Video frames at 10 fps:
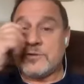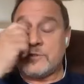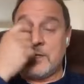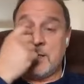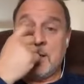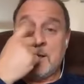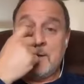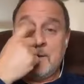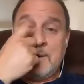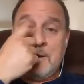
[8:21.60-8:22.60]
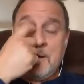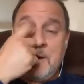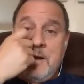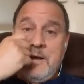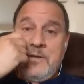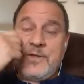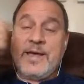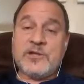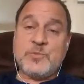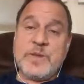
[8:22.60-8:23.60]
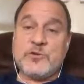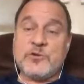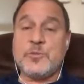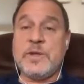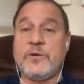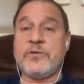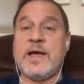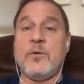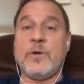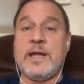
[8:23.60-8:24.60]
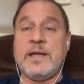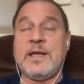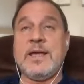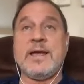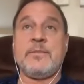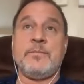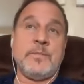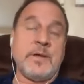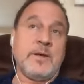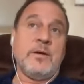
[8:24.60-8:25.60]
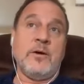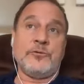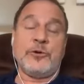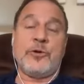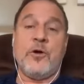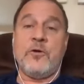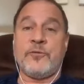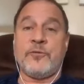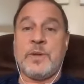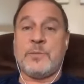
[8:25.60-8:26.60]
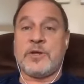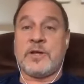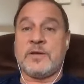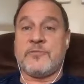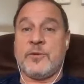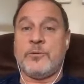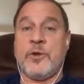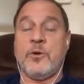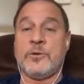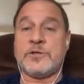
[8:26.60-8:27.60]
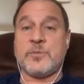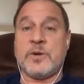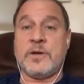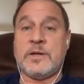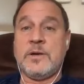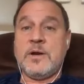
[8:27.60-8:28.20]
sneaky. They had a special speaker that week. He had an altar call for people to get filled with the Holy Spirit.